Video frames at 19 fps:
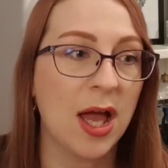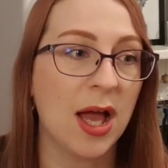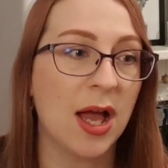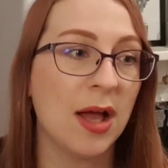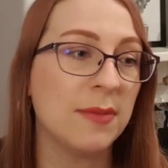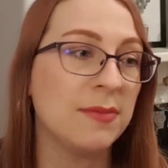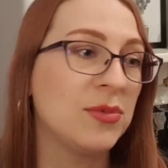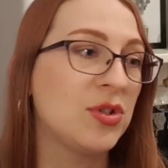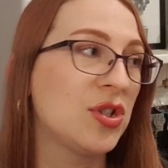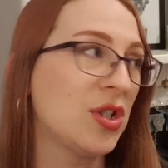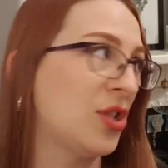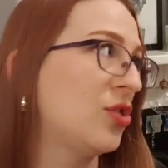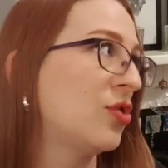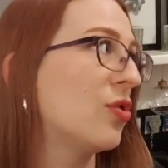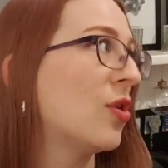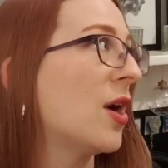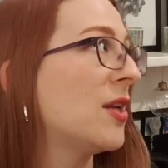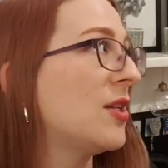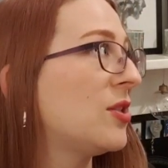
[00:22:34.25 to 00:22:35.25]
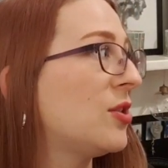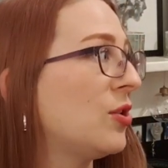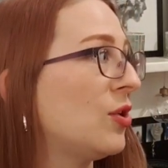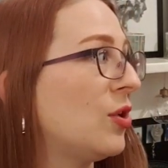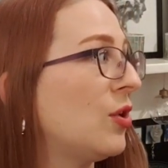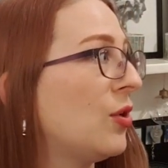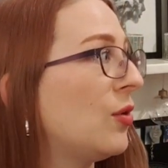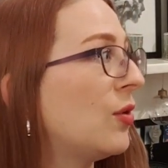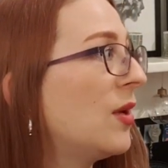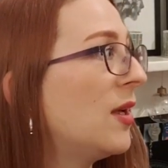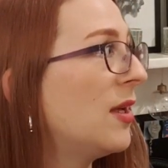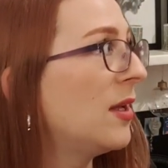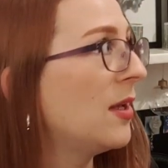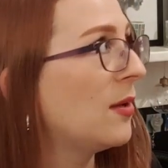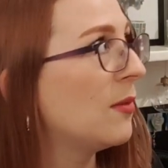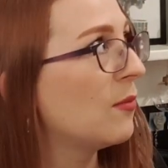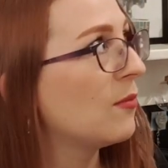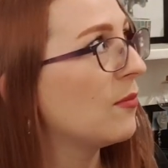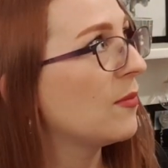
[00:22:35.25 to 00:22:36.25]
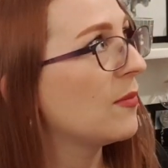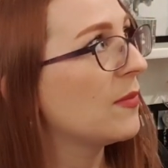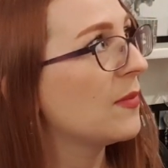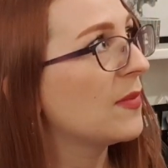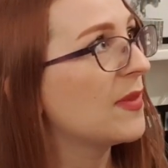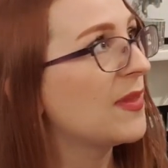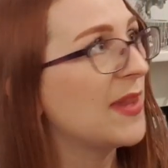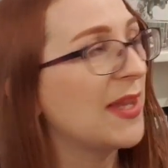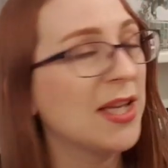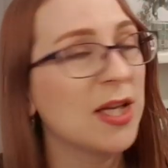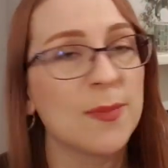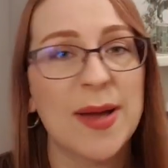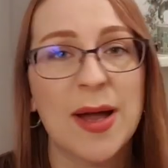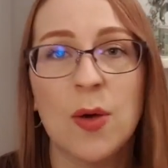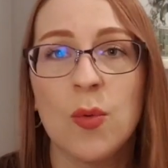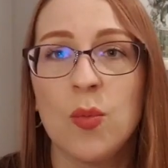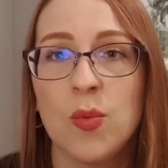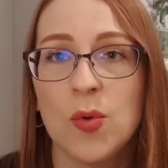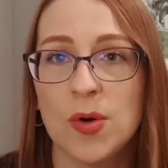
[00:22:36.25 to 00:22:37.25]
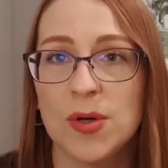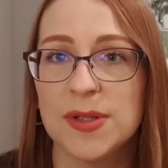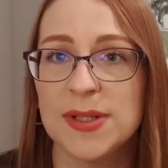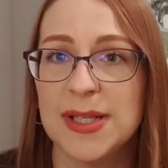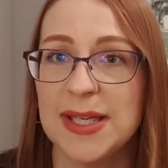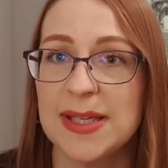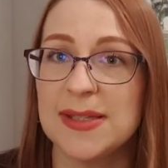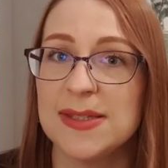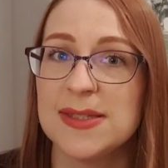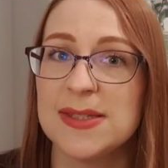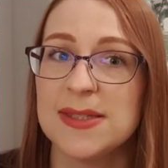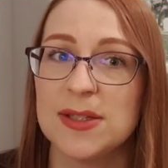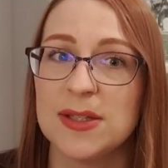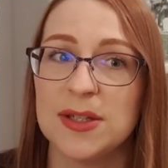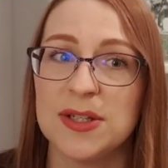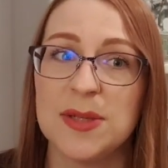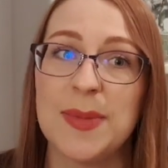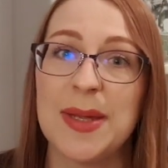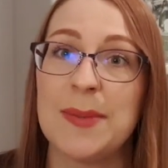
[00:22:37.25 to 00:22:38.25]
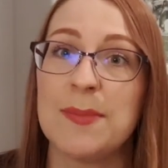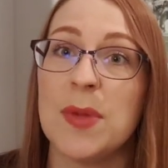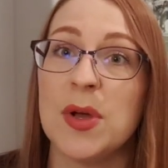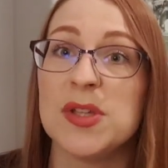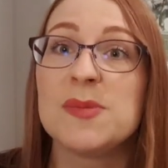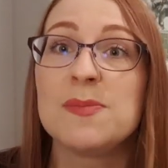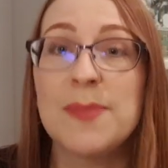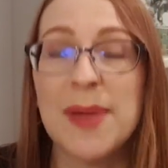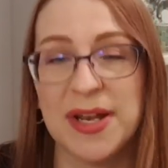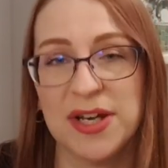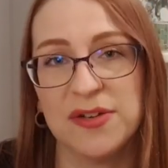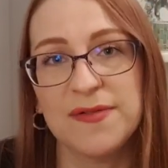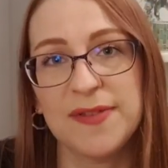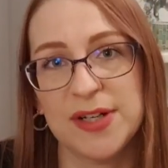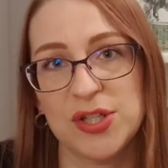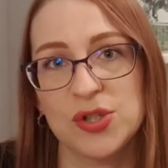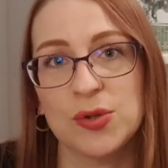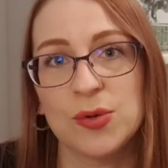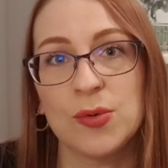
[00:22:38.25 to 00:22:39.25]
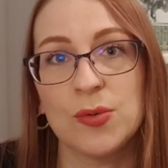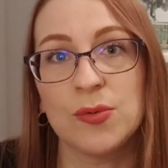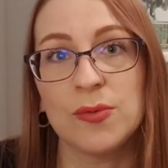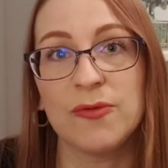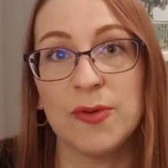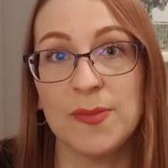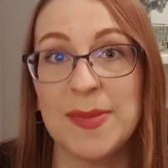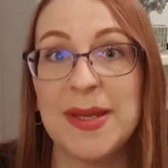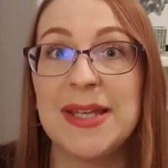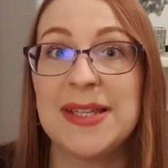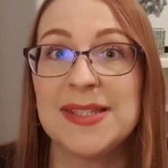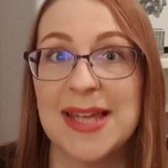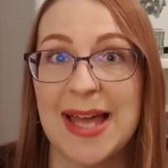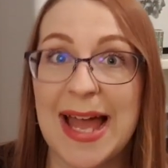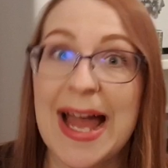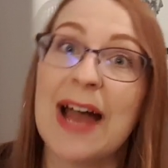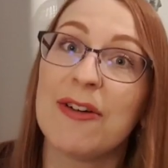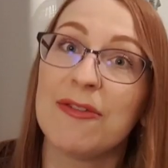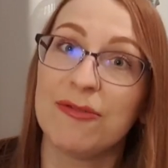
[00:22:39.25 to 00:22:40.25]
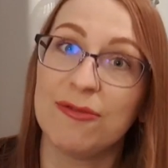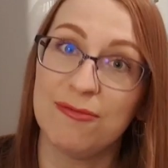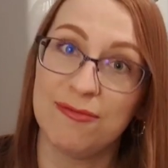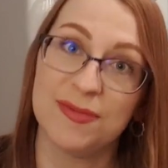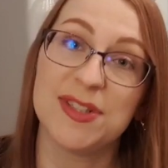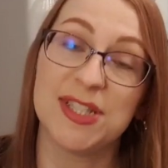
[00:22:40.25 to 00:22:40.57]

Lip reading: I'm just trying to think about what is going to be most beneficial for me to have